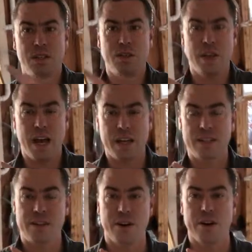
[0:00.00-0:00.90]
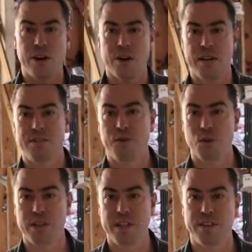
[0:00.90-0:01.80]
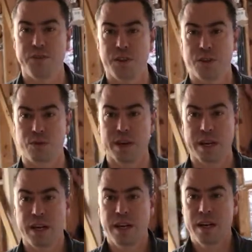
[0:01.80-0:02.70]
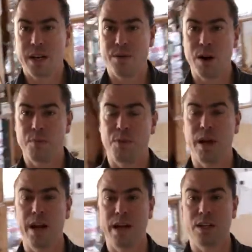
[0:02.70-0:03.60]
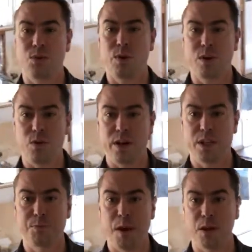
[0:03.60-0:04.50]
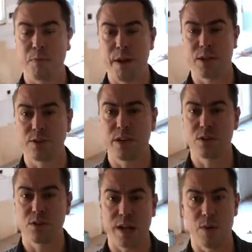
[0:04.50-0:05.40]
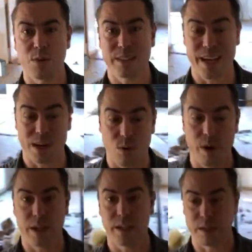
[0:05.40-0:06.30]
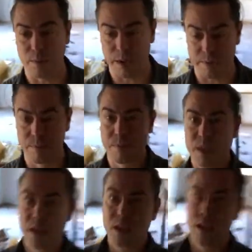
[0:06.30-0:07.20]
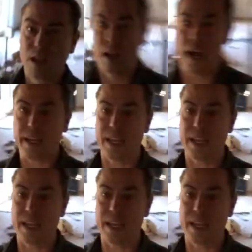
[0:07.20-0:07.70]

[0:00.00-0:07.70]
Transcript: to the exterior is 14'3". Now we are planning a 21-inch butler pantry here, so that will take away a little bit. I